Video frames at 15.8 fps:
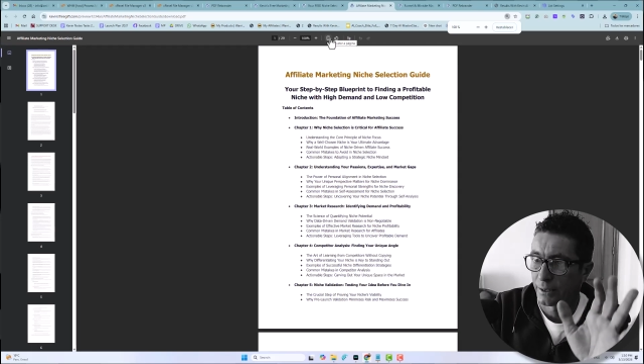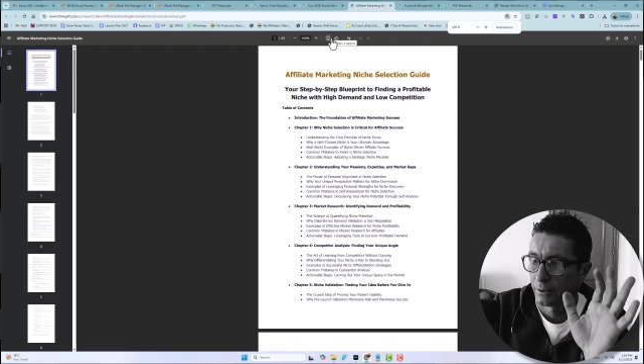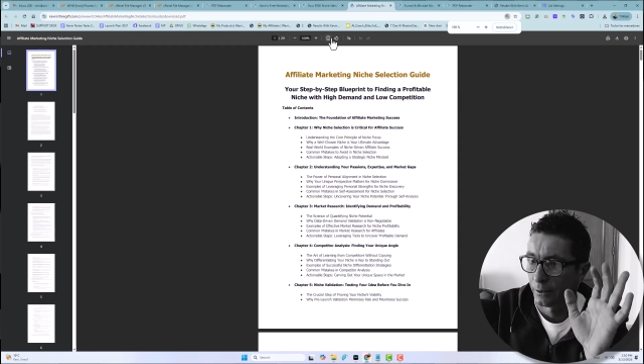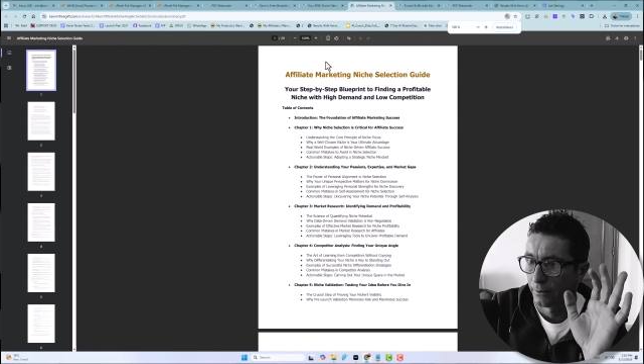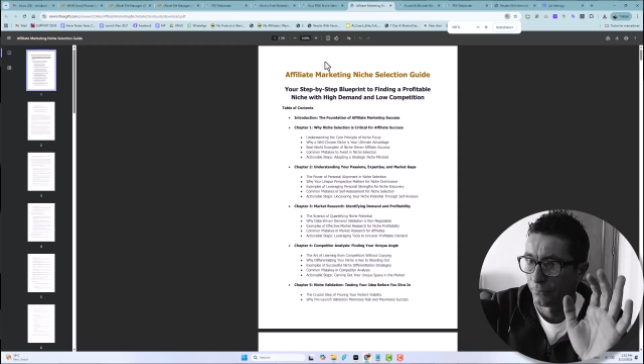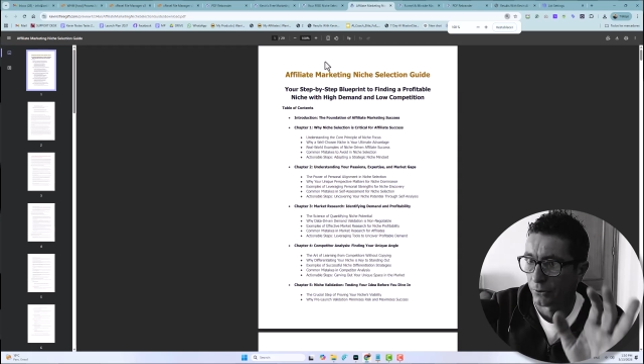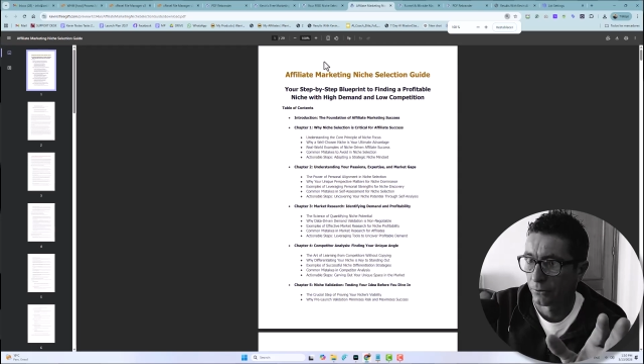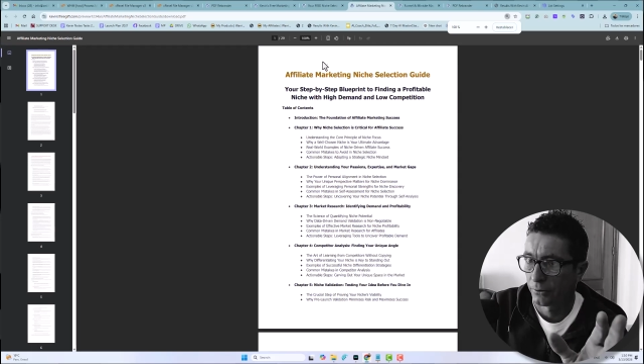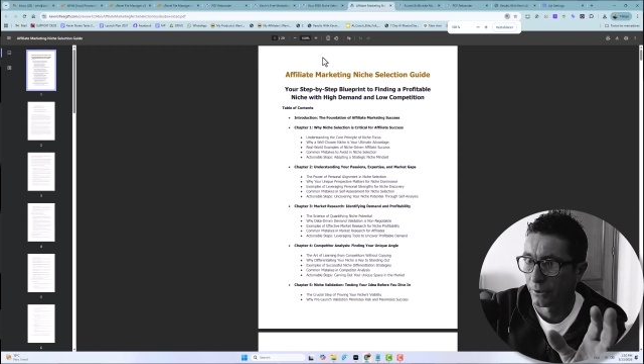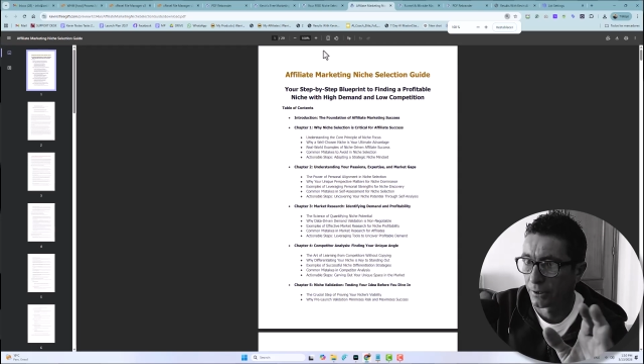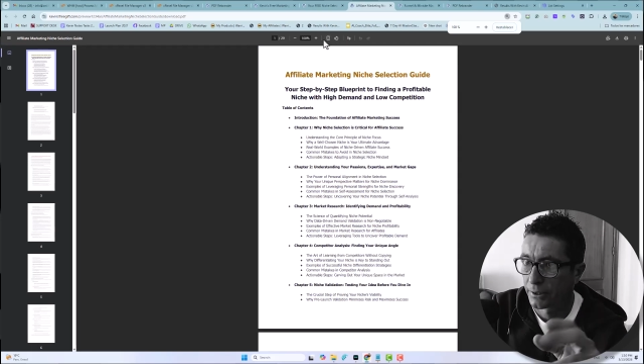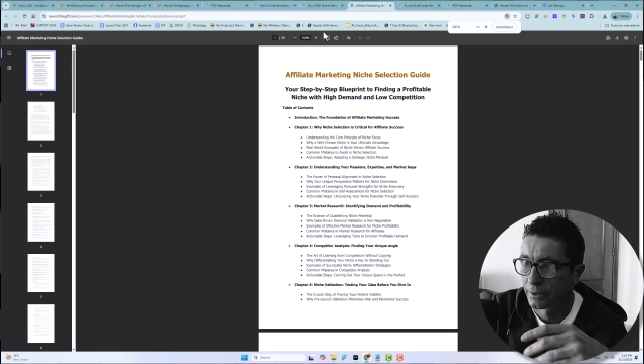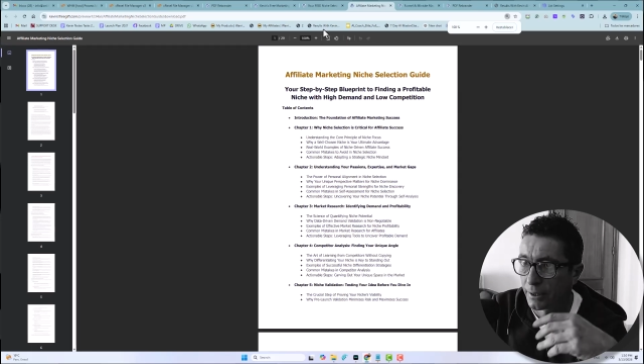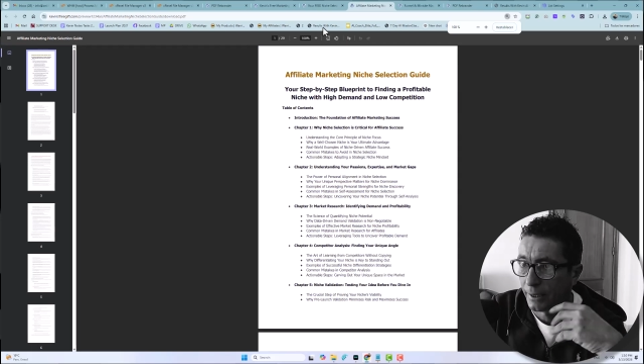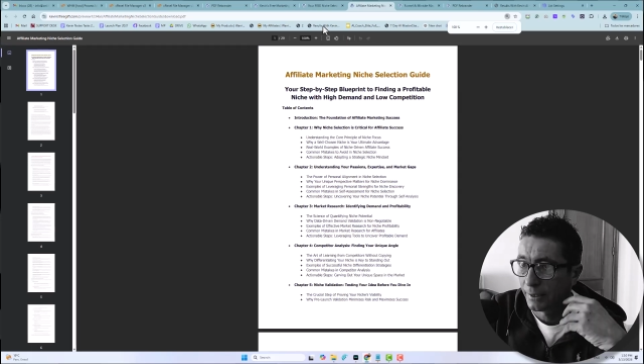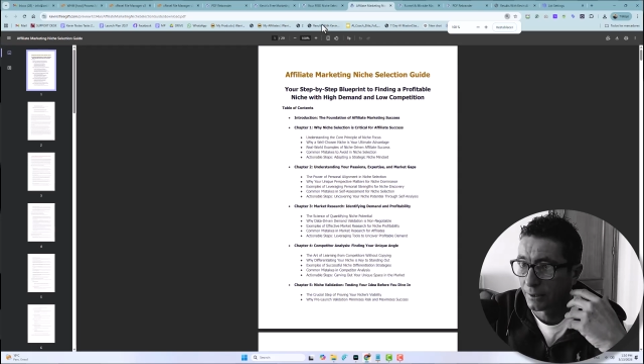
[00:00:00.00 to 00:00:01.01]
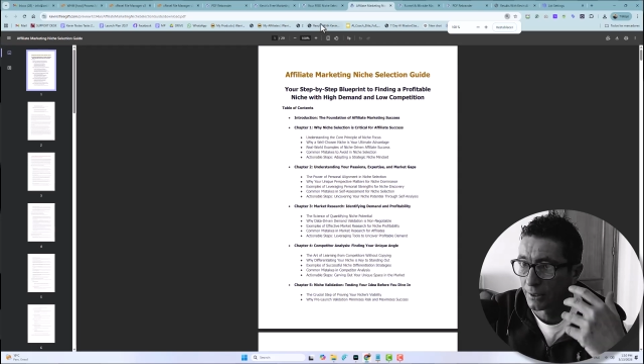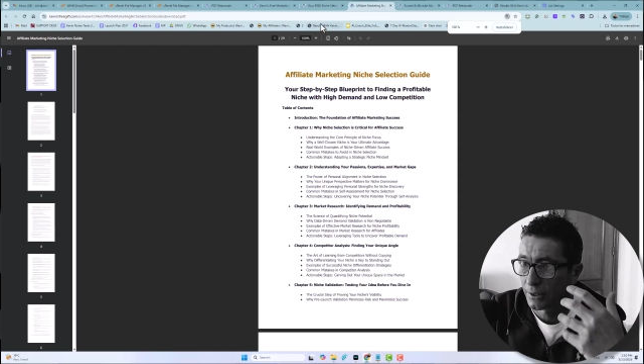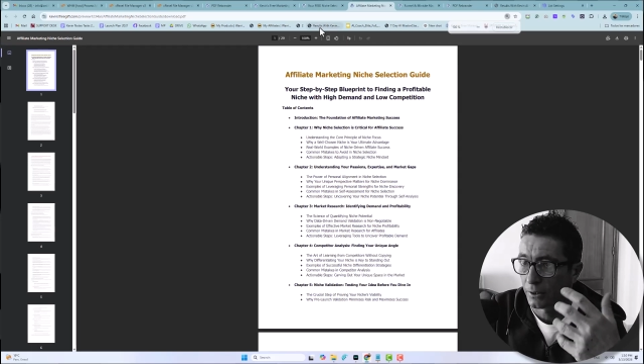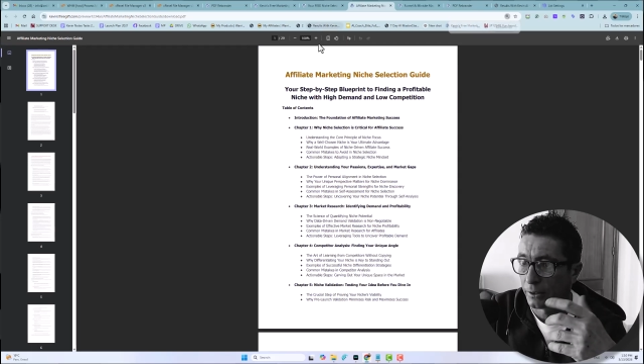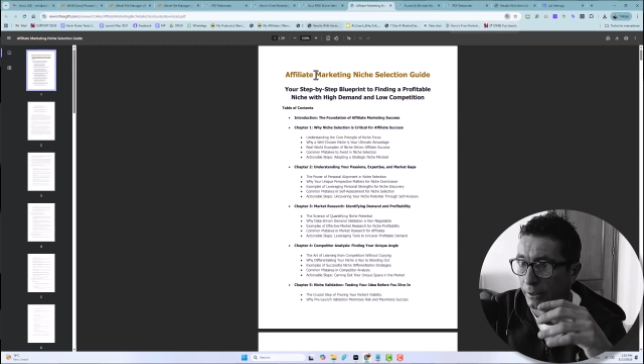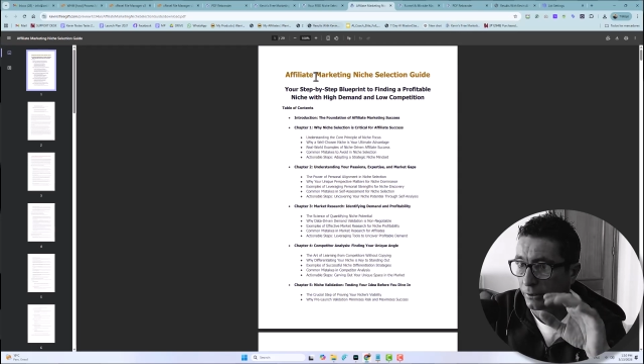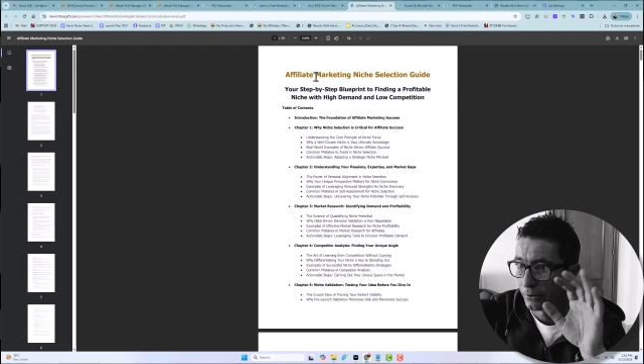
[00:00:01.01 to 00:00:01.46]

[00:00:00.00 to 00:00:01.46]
I've done this. Inside,